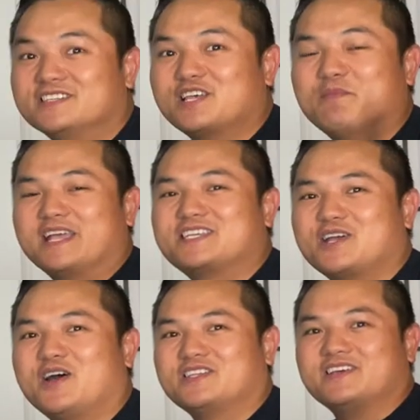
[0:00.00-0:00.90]
So make
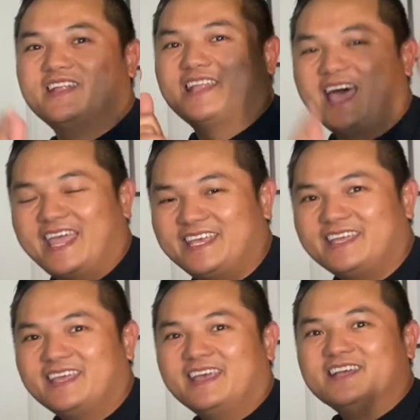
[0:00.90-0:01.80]
sure to like,
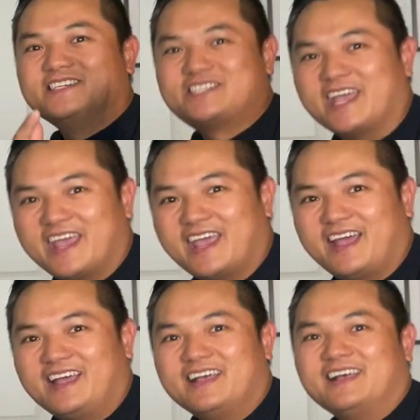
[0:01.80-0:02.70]

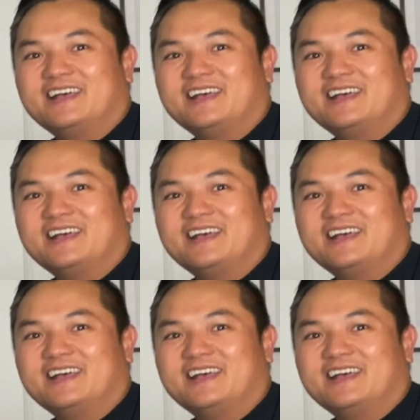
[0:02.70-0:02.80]
share.